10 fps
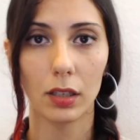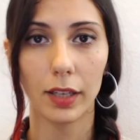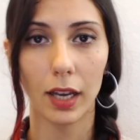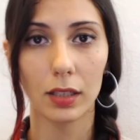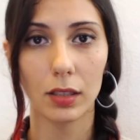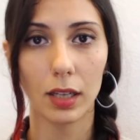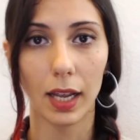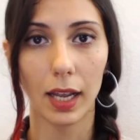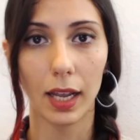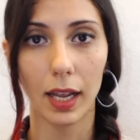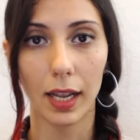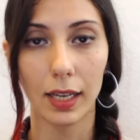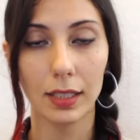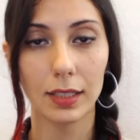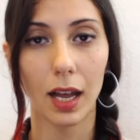Yet,
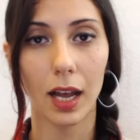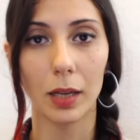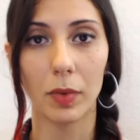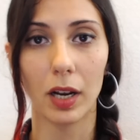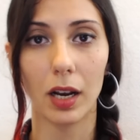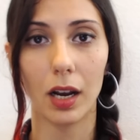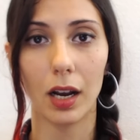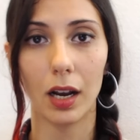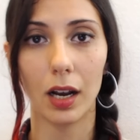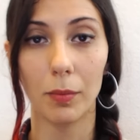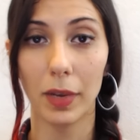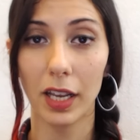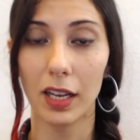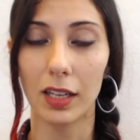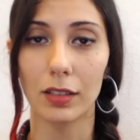anytime a
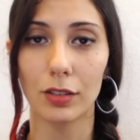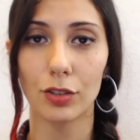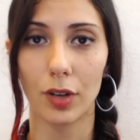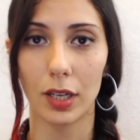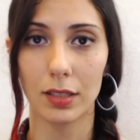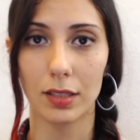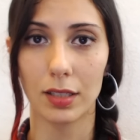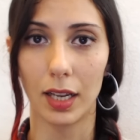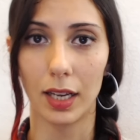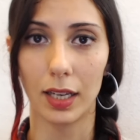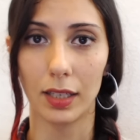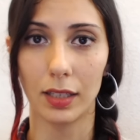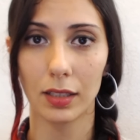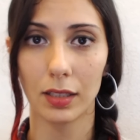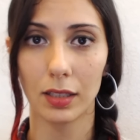man tries to say,